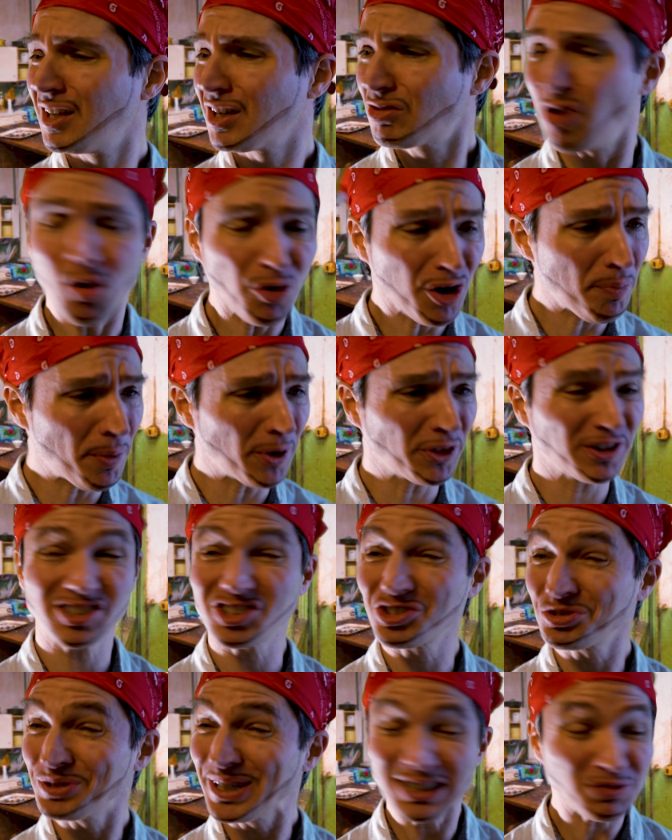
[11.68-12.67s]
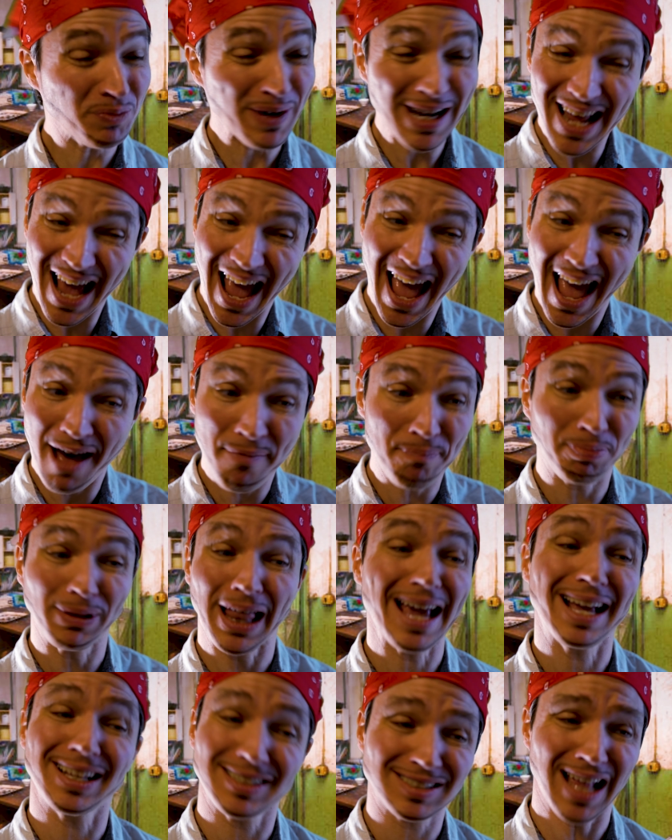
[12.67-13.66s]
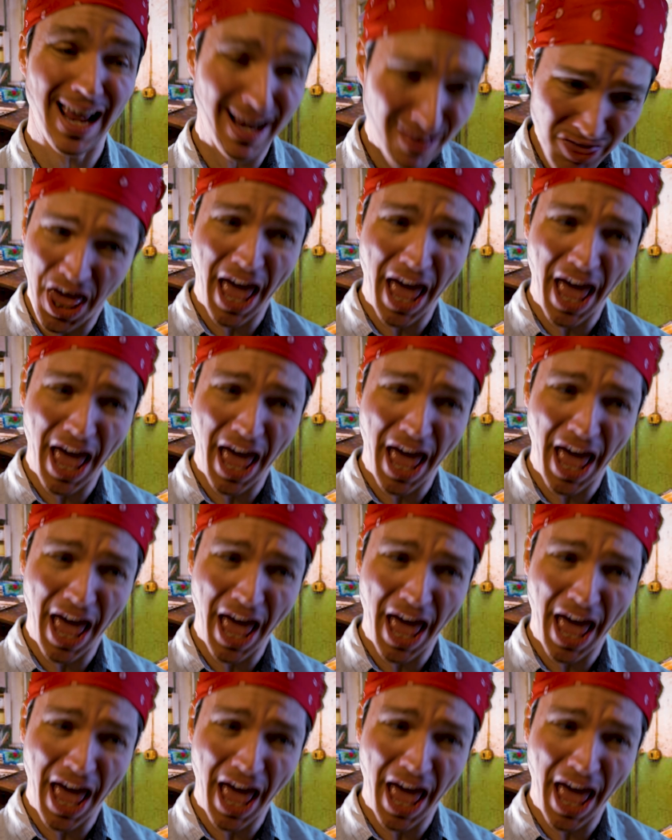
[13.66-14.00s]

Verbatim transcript: Growing up on the streets, we didn't have blankets like